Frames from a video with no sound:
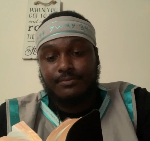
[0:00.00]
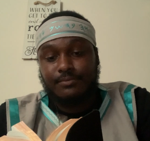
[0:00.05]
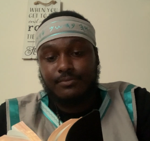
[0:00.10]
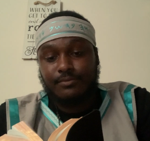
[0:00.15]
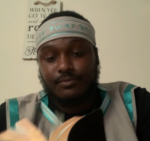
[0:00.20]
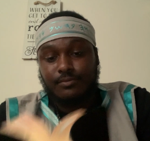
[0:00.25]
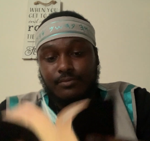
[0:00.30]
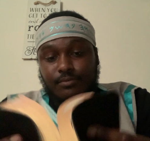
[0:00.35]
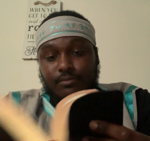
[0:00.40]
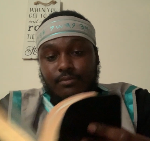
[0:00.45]

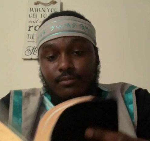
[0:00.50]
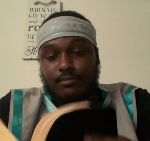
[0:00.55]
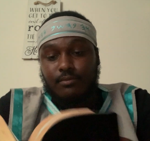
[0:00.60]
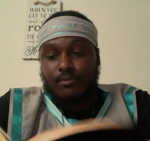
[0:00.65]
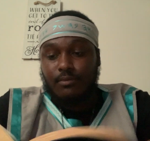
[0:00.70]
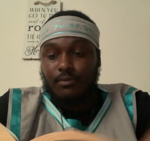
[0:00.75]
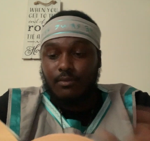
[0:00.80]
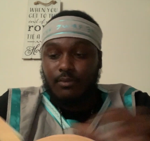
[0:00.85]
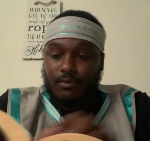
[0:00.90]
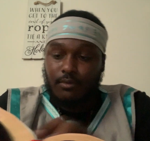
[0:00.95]

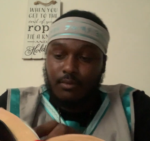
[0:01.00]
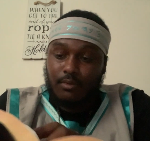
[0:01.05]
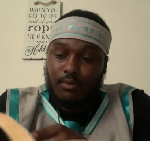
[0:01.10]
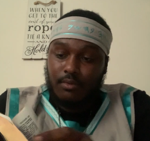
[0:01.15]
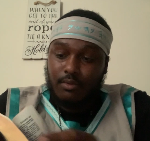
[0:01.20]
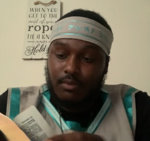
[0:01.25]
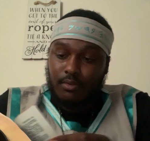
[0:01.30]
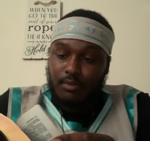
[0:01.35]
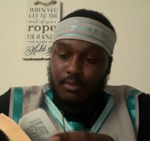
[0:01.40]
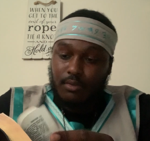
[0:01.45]

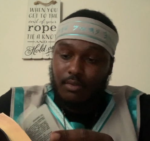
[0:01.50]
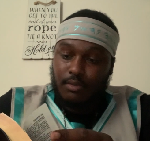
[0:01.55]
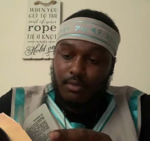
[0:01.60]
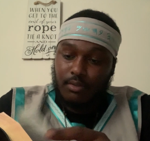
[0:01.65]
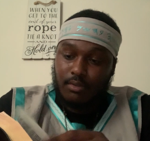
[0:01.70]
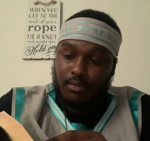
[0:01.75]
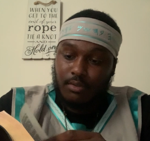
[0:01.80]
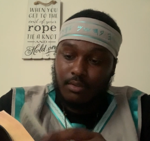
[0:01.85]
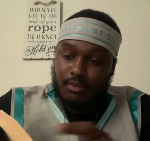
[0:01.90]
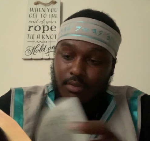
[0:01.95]

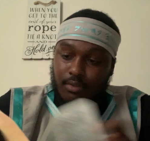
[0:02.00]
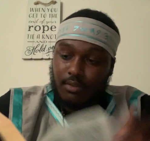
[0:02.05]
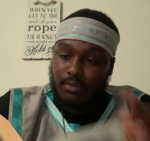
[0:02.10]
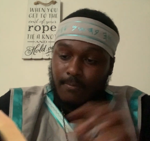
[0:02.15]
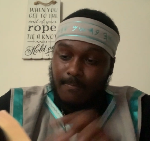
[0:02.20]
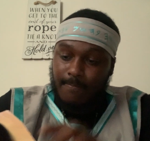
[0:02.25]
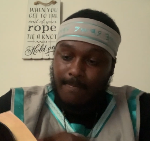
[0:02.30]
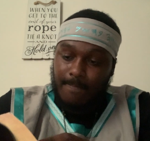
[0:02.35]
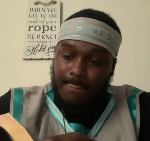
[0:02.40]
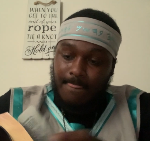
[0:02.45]

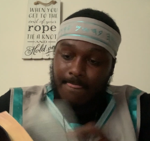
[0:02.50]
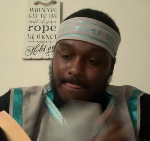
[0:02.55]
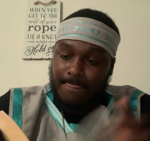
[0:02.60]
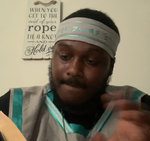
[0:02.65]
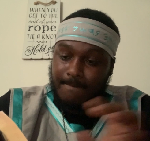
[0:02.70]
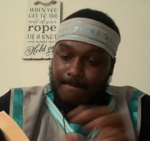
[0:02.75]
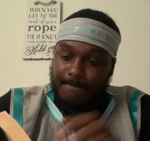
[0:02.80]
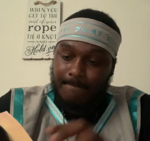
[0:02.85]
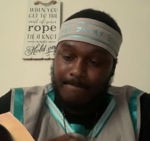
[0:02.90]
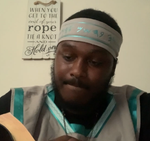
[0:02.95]

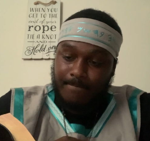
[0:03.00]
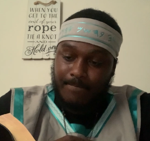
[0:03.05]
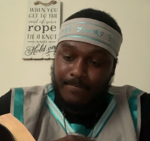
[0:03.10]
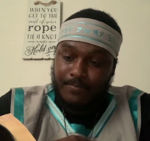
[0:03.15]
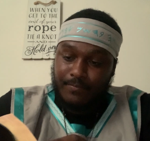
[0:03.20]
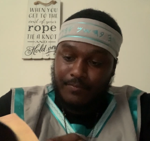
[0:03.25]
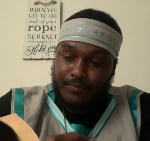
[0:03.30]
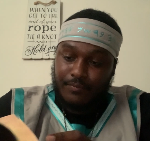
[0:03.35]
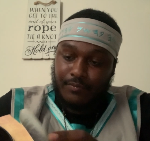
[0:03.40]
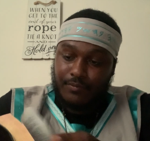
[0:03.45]

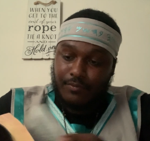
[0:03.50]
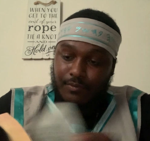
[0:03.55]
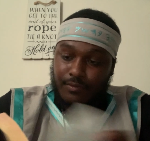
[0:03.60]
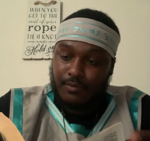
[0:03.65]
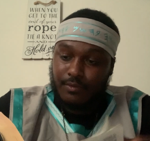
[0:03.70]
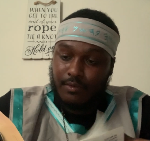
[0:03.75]
(no one is talking)